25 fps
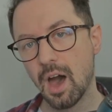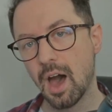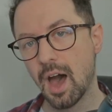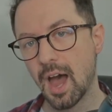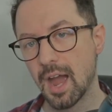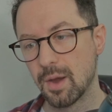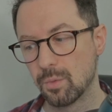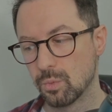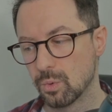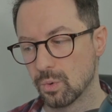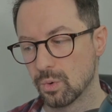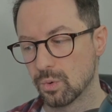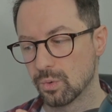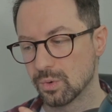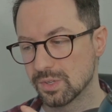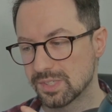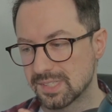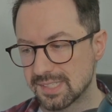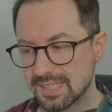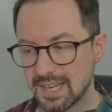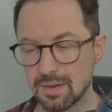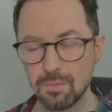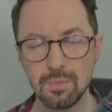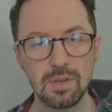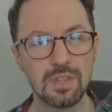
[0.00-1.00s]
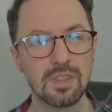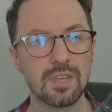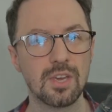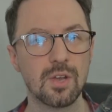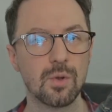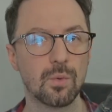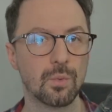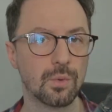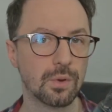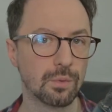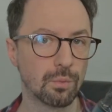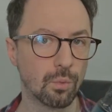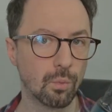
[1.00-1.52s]
I will sit with you,
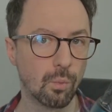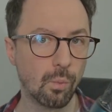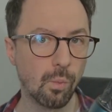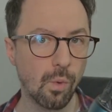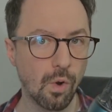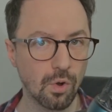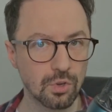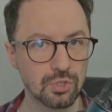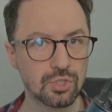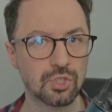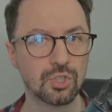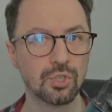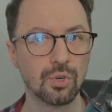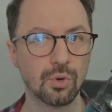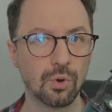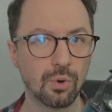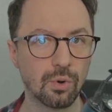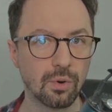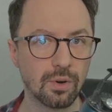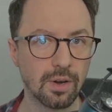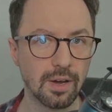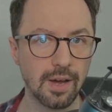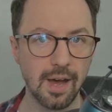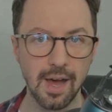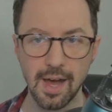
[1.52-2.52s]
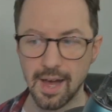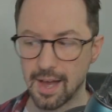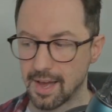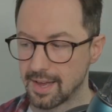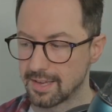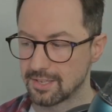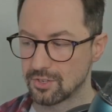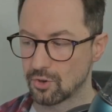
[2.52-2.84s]
we will watch your uh,